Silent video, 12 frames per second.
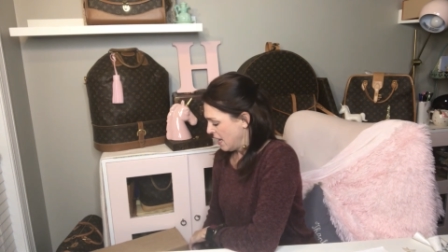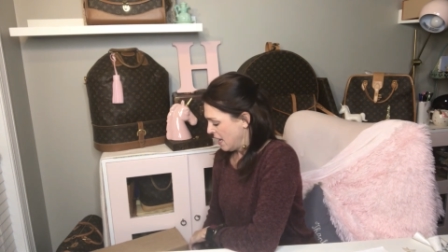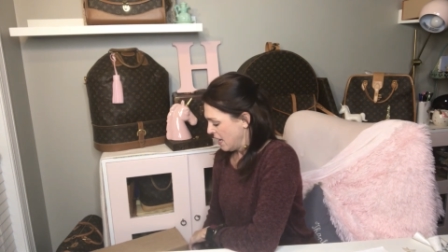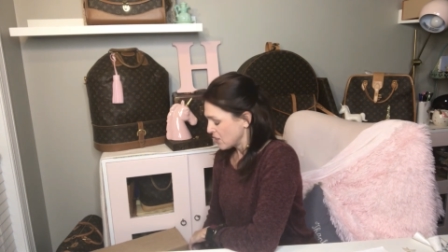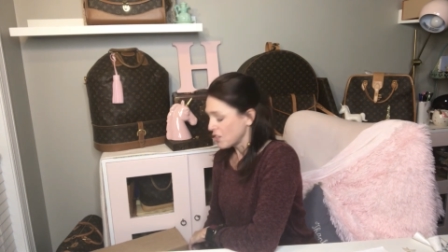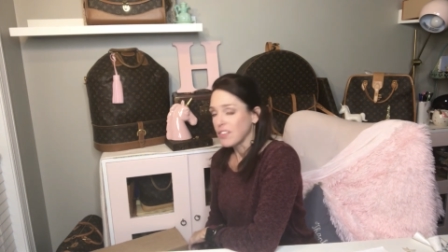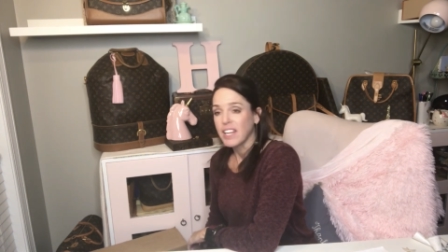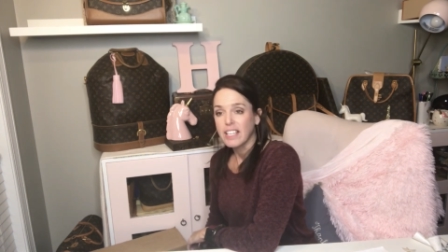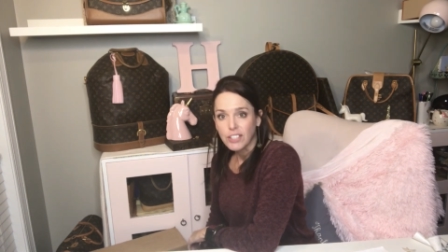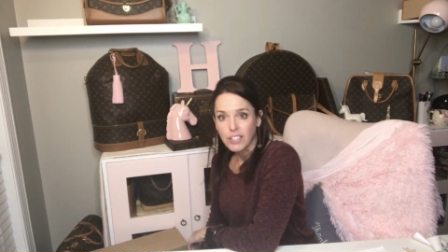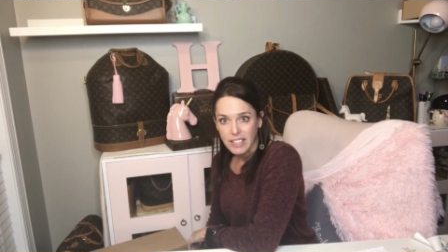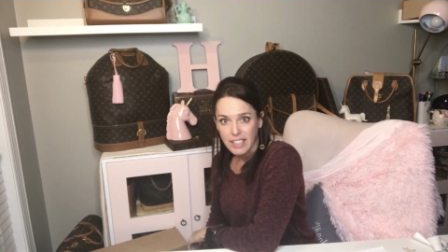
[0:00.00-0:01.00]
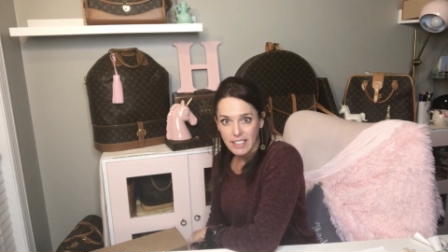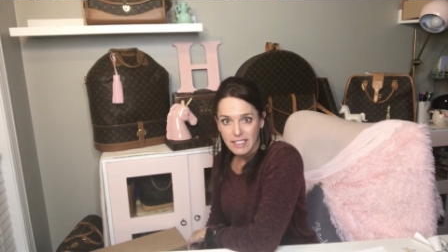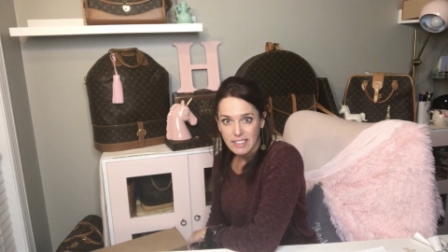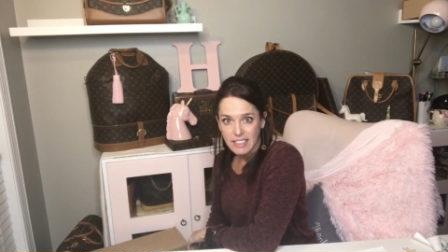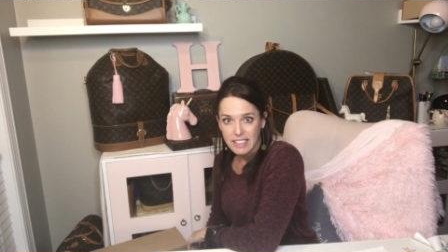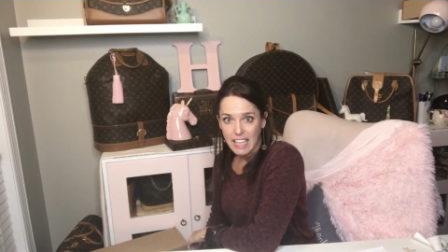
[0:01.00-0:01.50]
So they took
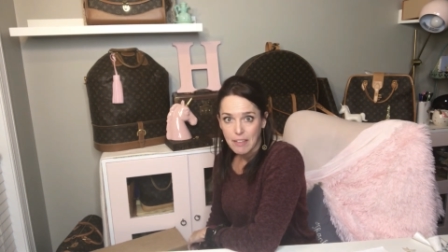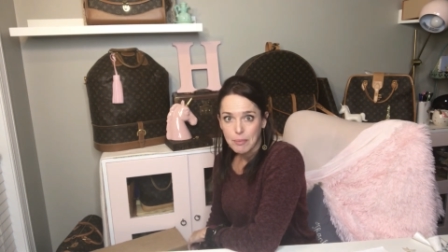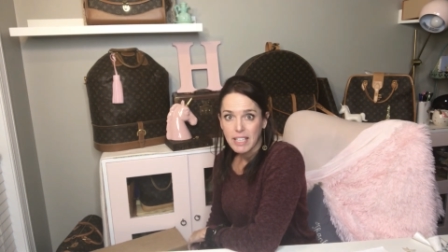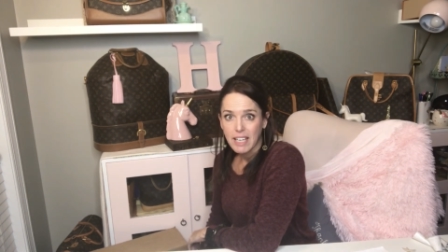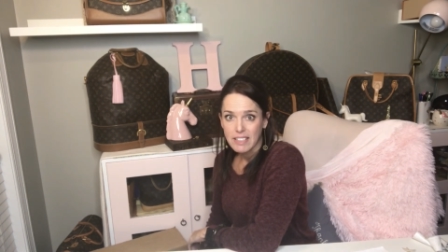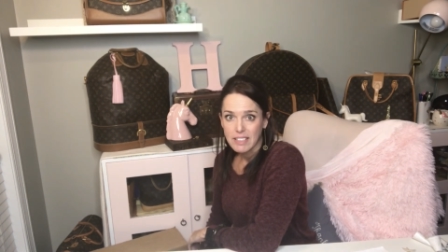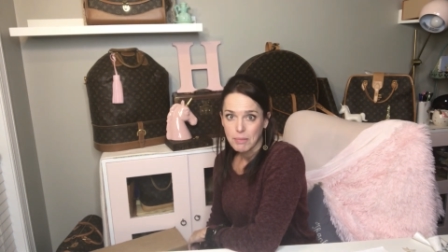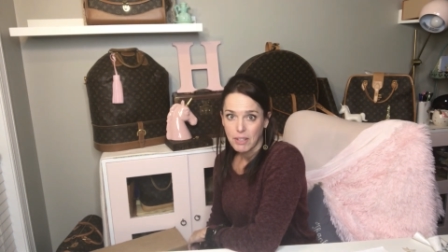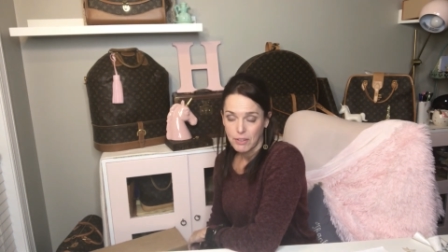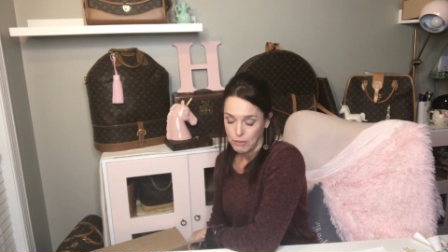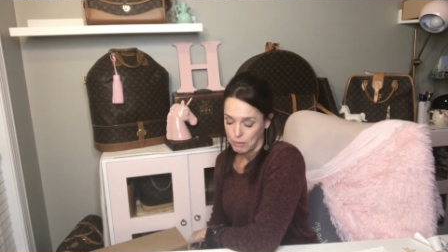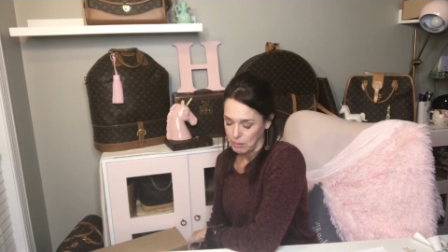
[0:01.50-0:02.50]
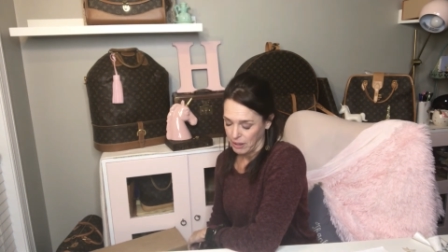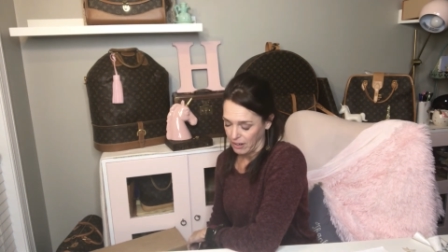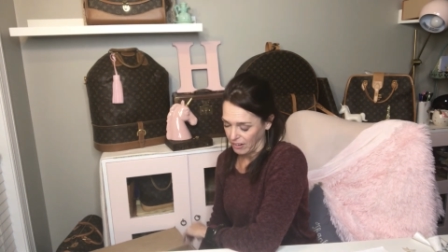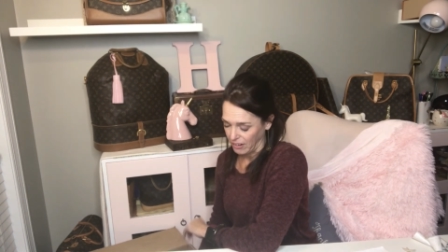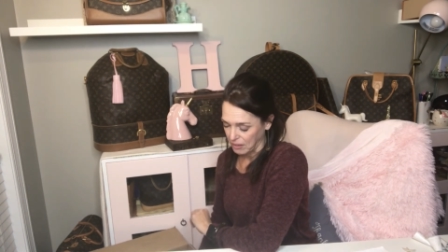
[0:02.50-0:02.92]
it, gave me an estimate on the repair.